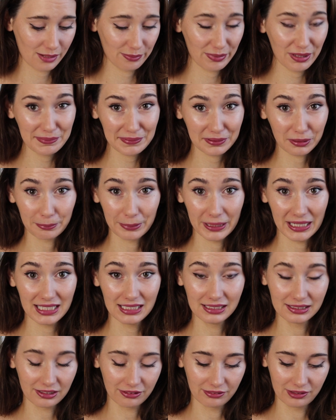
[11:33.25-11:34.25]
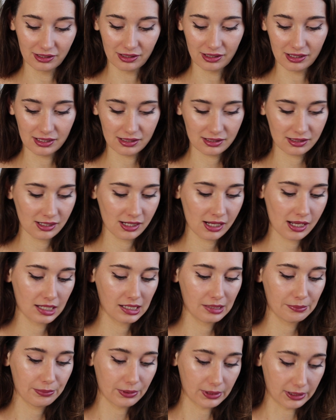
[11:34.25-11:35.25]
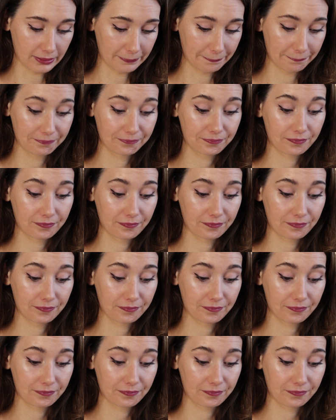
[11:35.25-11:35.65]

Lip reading: People are paying to get rid of that. But